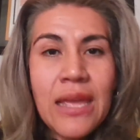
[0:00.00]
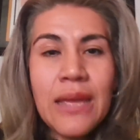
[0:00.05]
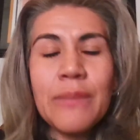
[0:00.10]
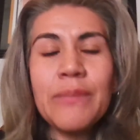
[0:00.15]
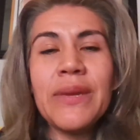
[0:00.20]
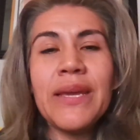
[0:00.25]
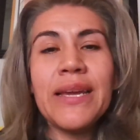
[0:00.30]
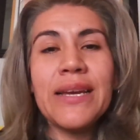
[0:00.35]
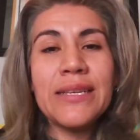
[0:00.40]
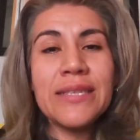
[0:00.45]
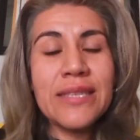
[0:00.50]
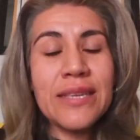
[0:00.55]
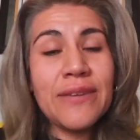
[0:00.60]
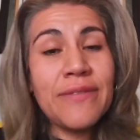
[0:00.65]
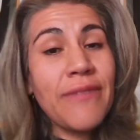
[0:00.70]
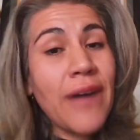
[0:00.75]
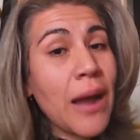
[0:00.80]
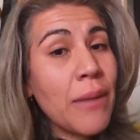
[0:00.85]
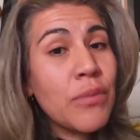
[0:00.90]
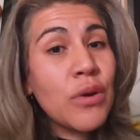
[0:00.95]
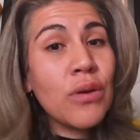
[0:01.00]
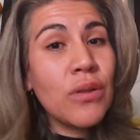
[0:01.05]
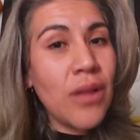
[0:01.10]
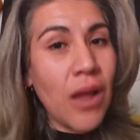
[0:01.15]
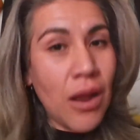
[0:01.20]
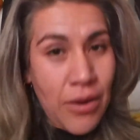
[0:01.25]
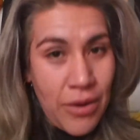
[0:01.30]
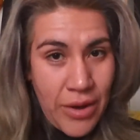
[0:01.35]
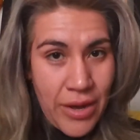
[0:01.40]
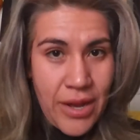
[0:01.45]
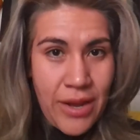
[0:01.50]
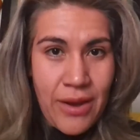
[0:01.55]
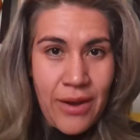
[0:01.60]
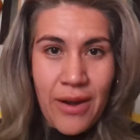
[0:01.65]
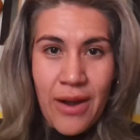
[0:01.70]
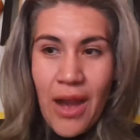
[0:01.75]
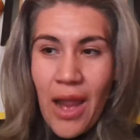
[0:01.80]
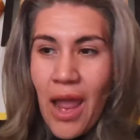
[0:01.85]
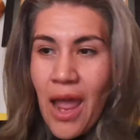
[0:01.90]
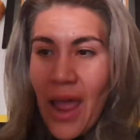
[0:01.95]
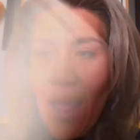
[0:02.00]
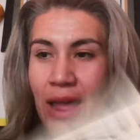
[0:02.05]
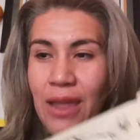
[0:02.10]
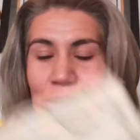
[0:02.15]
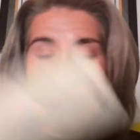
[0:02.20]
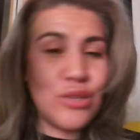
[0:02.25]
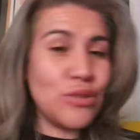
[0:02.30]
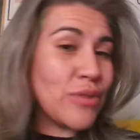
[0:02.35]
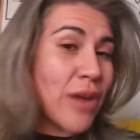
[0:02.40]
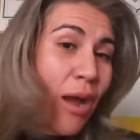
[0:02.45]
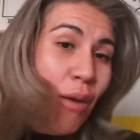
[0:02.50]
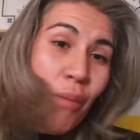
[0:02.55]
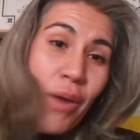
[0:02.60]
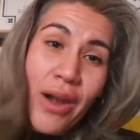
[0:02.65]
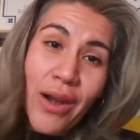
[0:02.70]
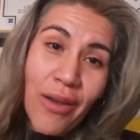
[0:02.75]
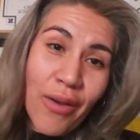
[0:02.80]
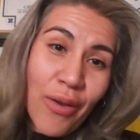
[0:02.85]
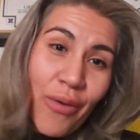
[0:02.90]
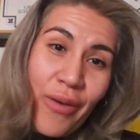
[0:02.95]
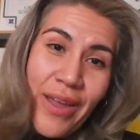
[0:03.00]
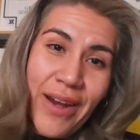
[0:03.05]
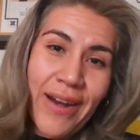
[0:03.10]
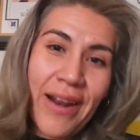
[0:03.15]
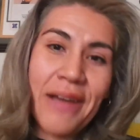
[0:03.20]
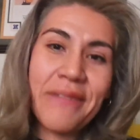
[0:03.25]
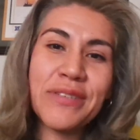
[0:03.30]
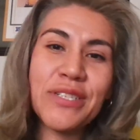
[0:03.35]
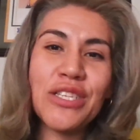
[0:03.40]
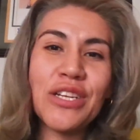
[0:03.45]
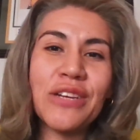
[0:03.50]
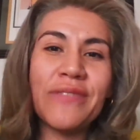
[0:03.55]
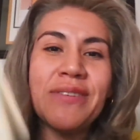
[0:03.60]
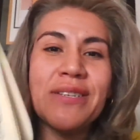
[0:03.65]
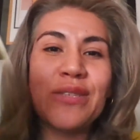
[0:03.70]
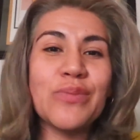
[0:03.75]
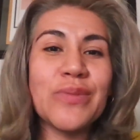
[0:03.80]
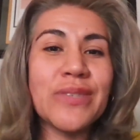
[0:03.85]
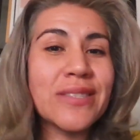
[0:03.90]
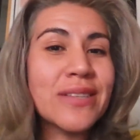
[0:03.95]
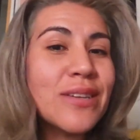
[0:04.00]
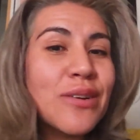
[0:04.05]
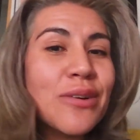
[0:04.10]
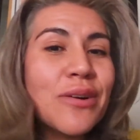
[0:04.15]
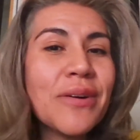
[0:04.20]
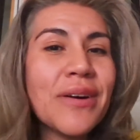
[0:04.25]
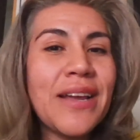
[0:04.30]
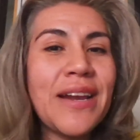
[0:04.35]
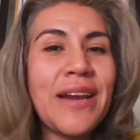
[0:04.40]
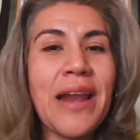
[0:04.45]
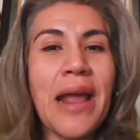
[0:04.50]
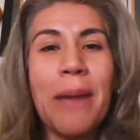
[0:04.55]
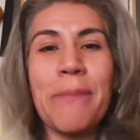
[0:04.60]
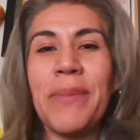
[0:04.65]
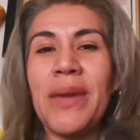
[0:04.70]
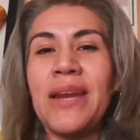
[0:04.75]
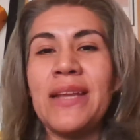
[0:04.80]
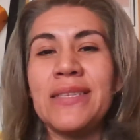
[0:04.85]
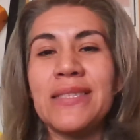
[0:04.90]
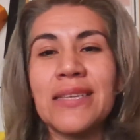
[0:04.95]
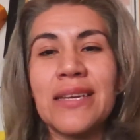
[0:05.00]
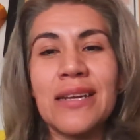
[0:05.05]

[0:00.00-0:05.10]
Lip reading: because if I'm no longer here, I do not want to go ahead and have a service. What's going to go ahead and happen is